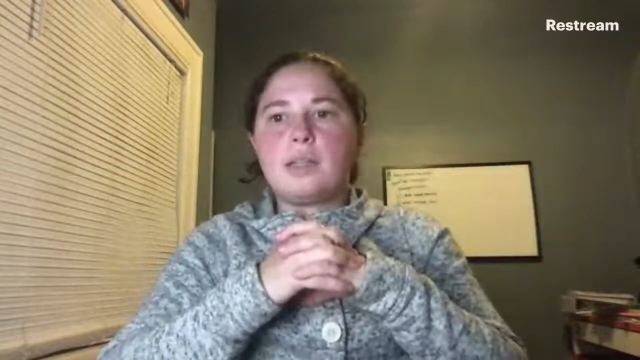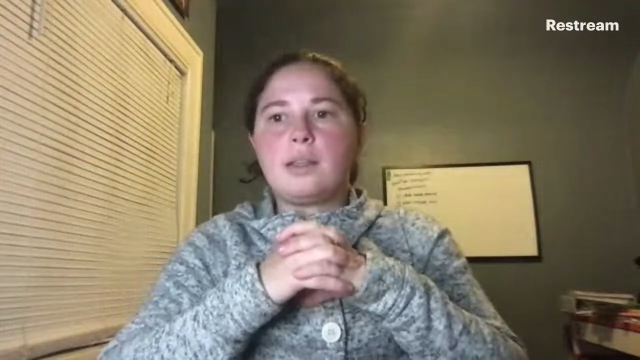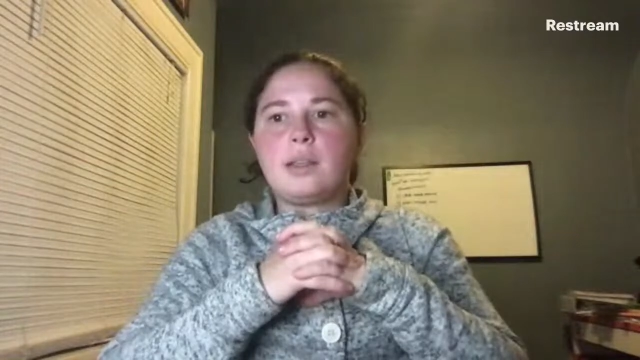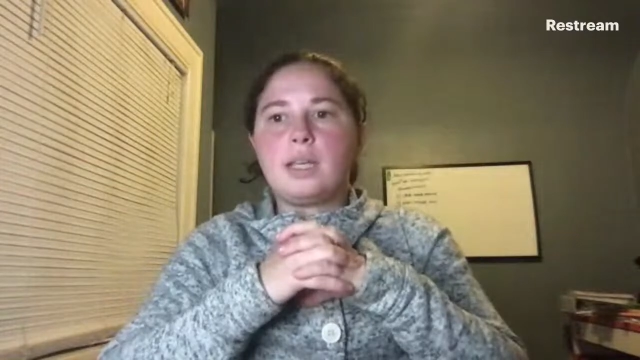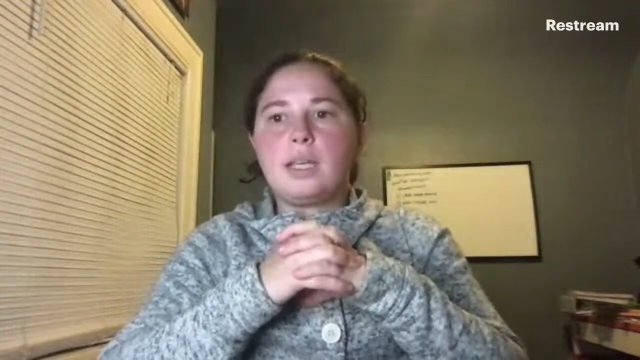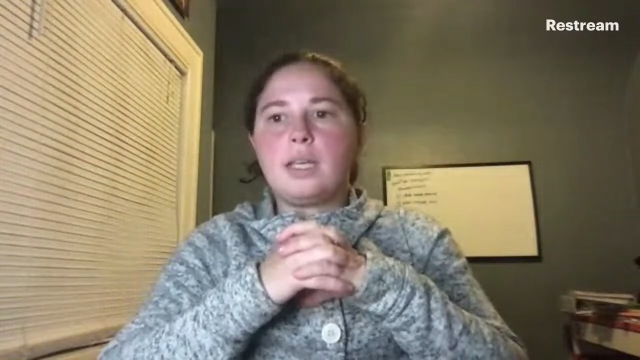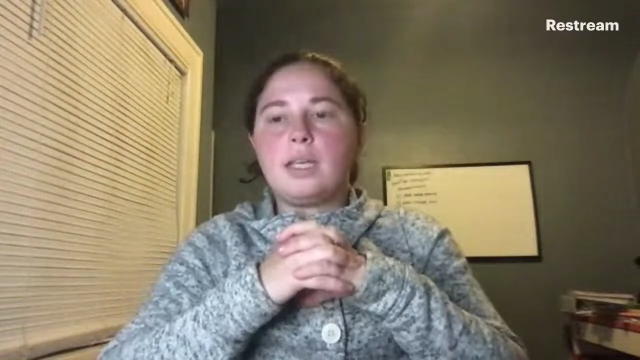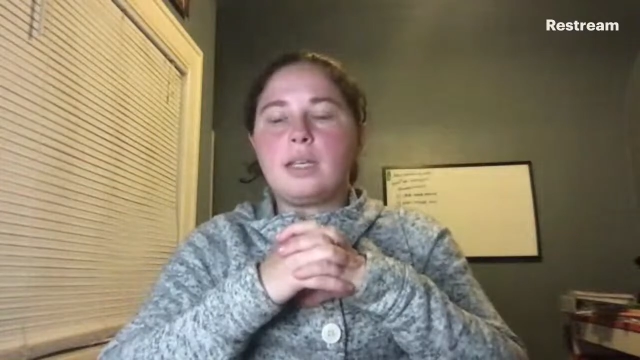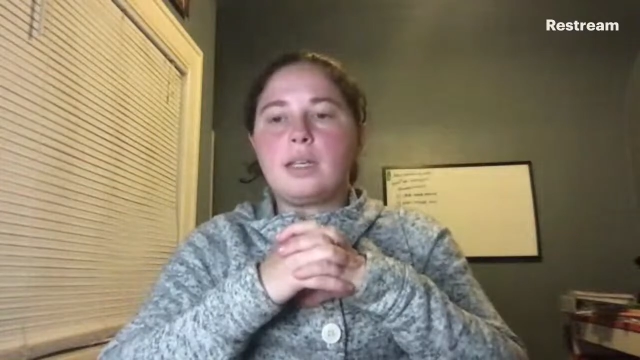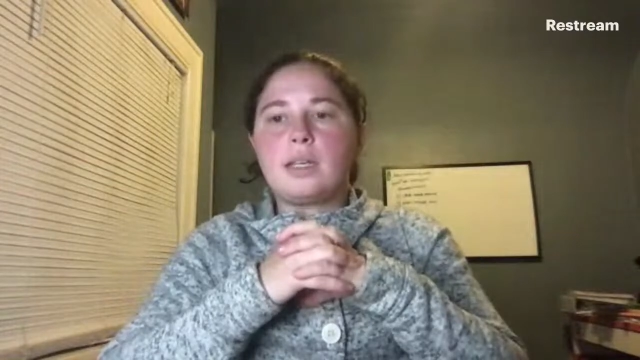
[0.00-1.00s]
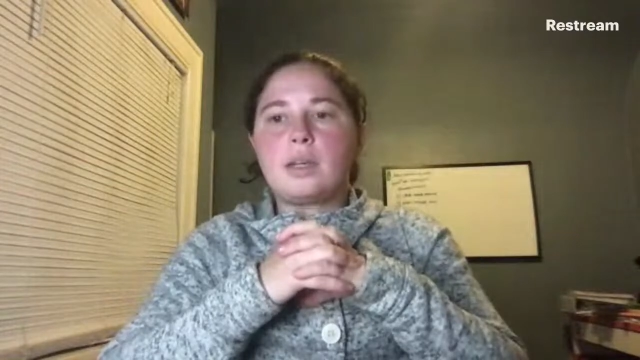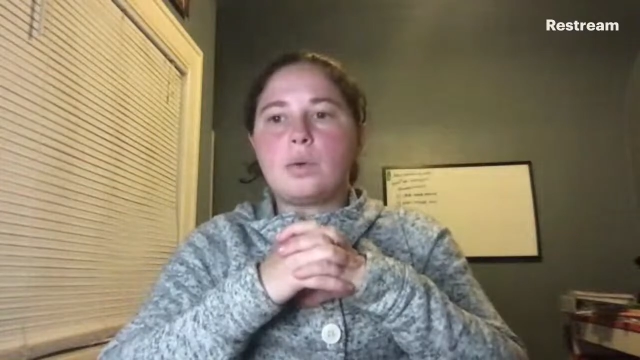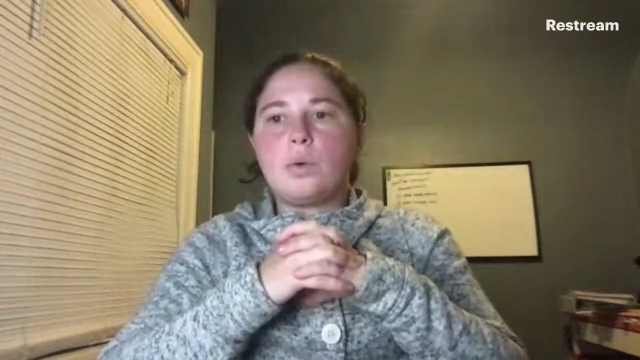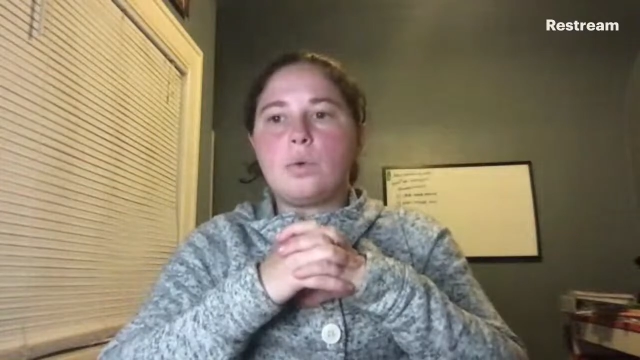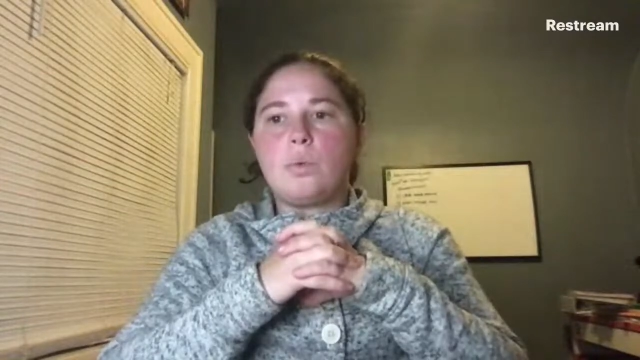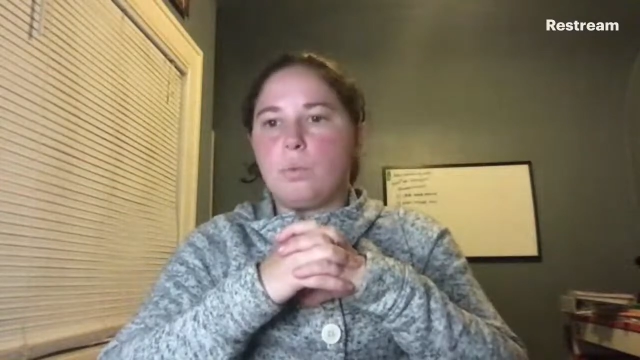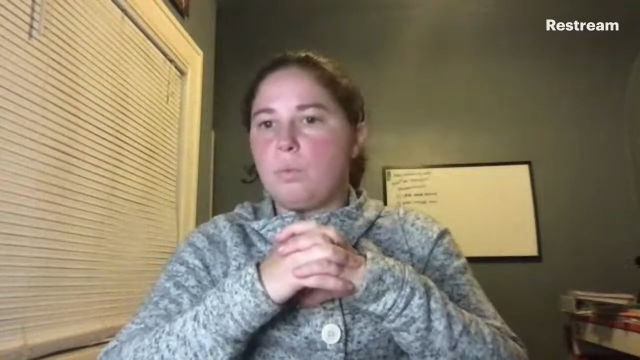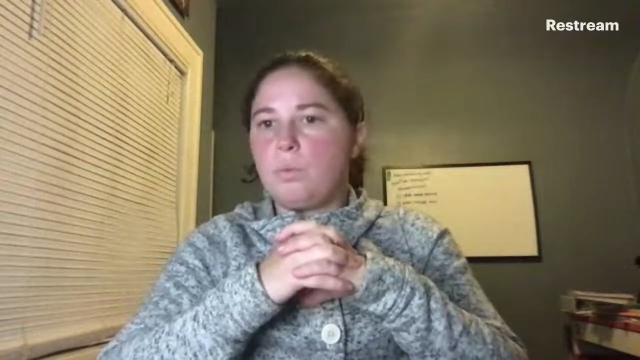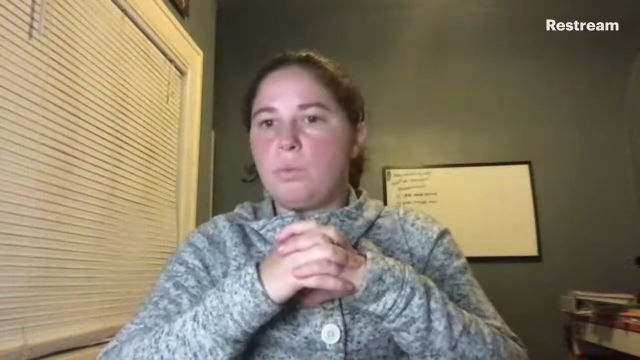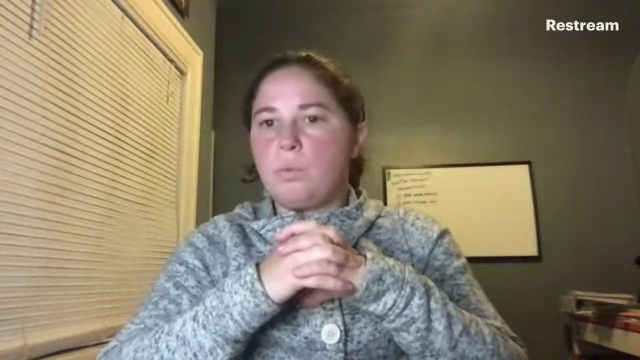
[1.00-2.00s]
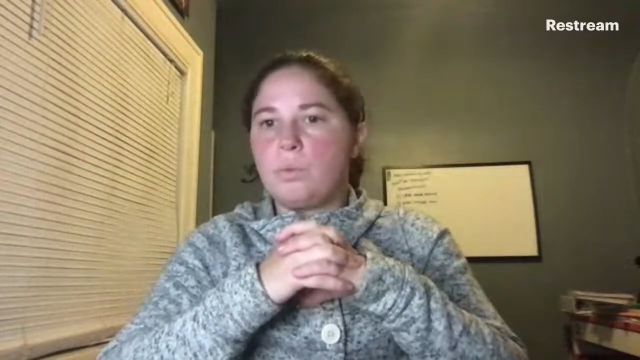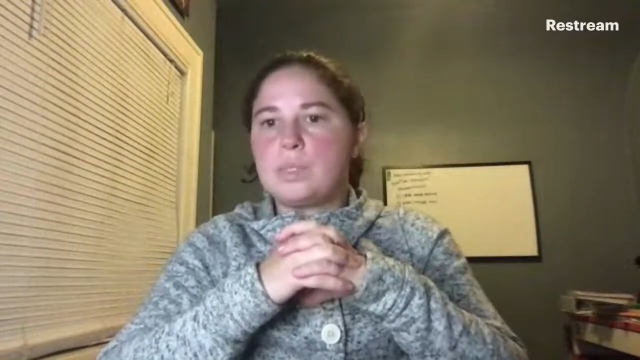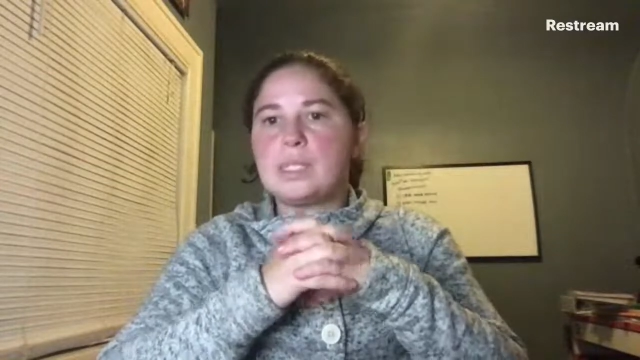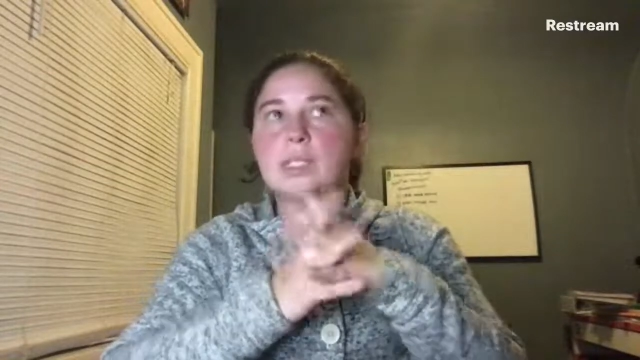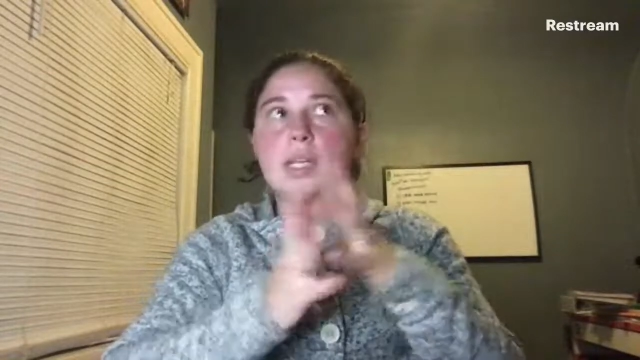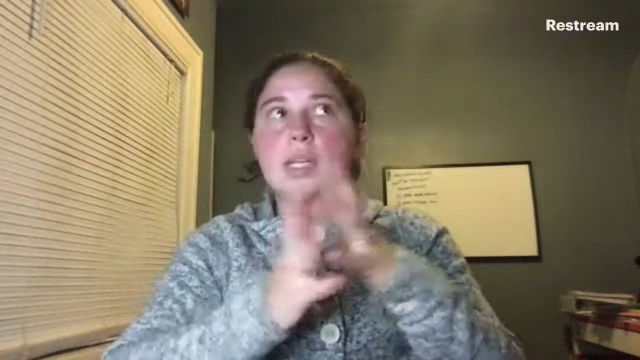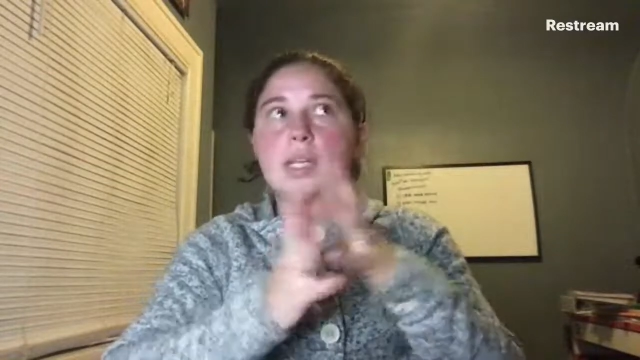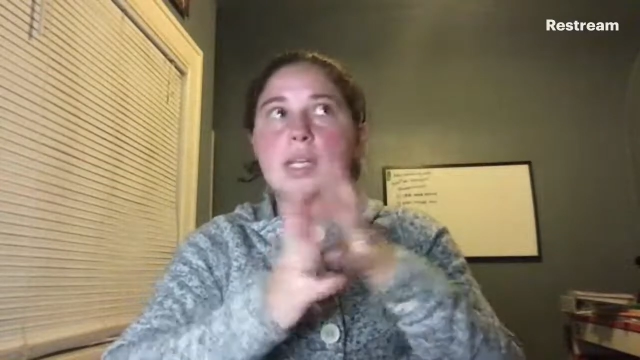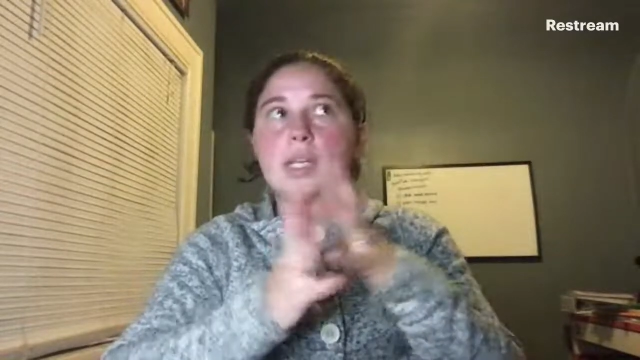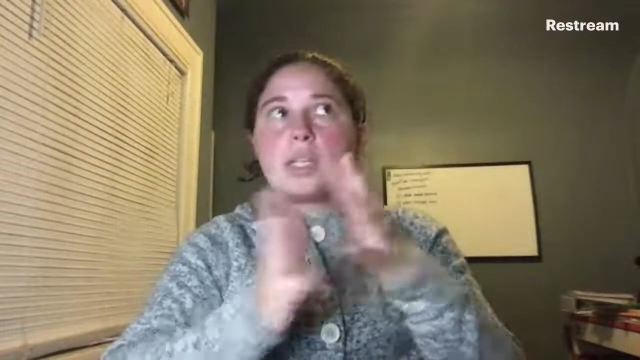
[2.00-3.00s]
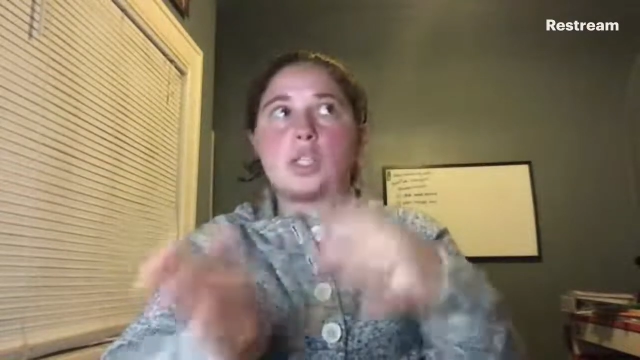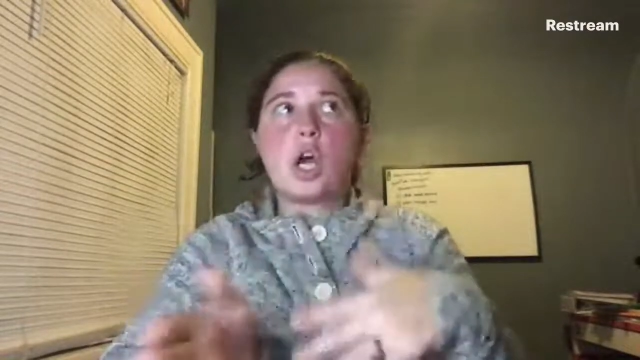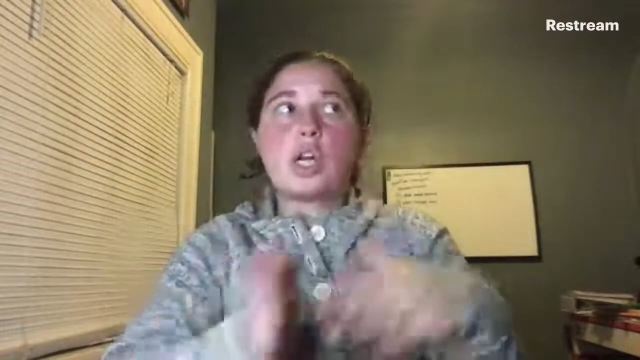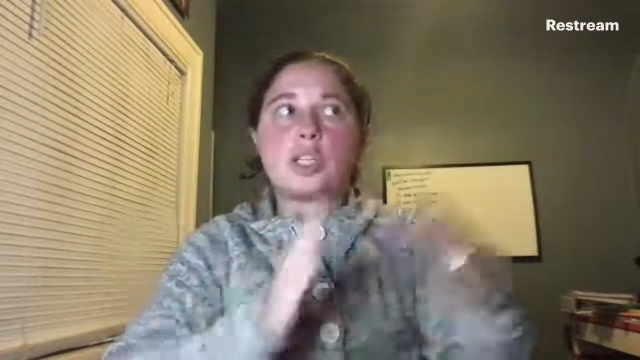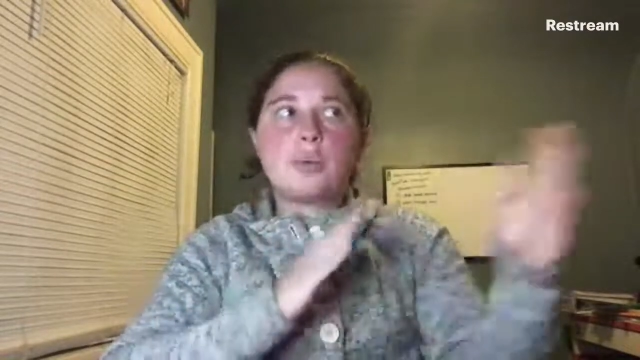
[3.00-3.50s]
think, since I talked about